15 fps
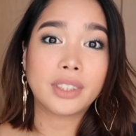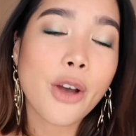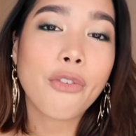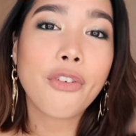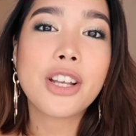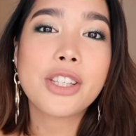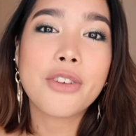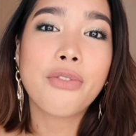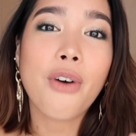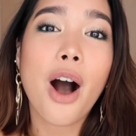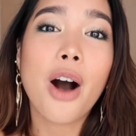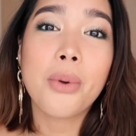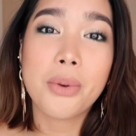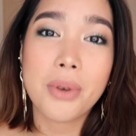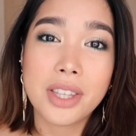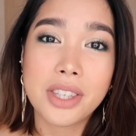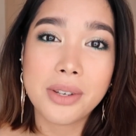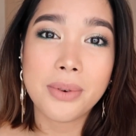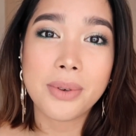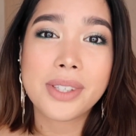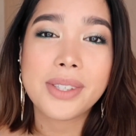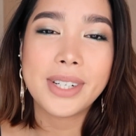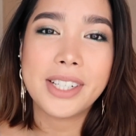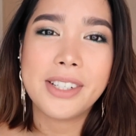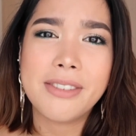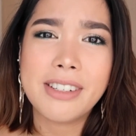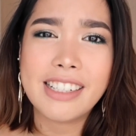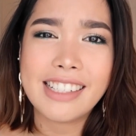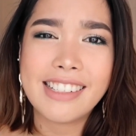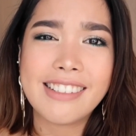So first of all, we reduce. What do
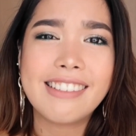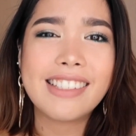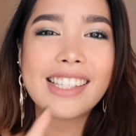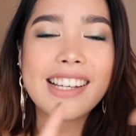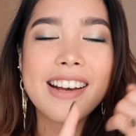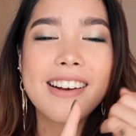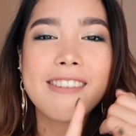we reduce?